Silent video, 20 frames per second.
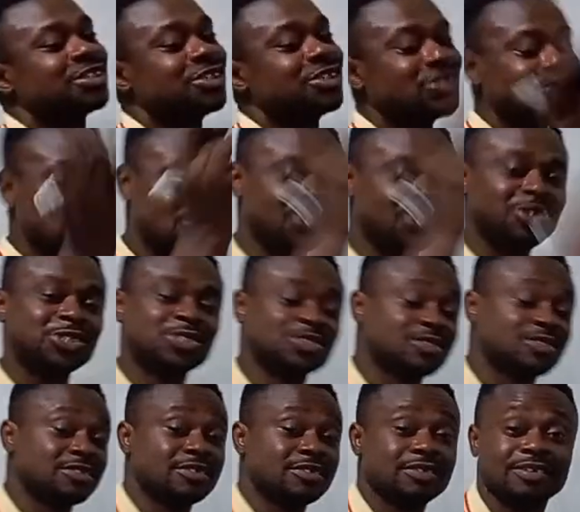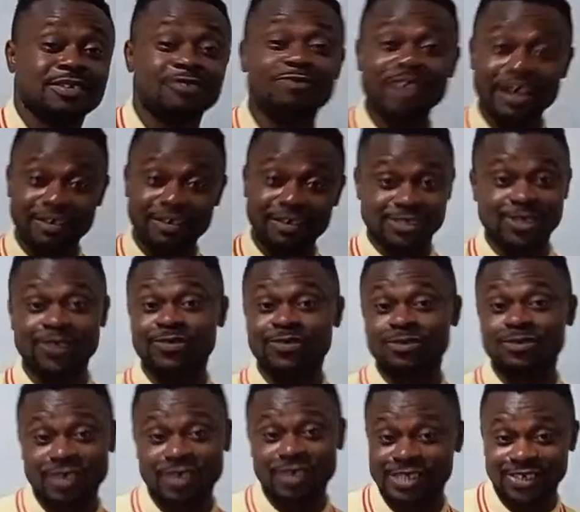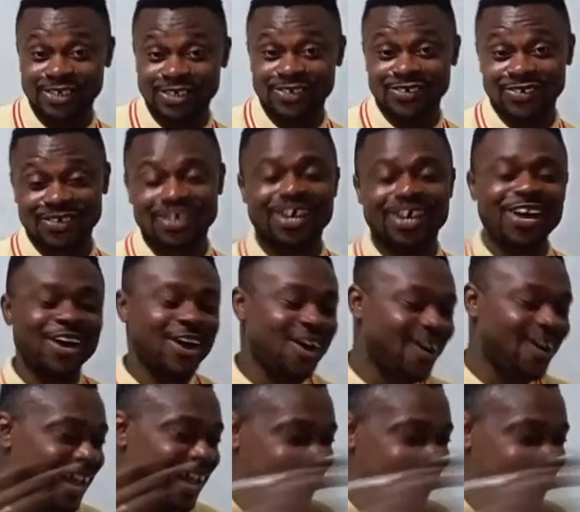solution. We have solved the question. All right,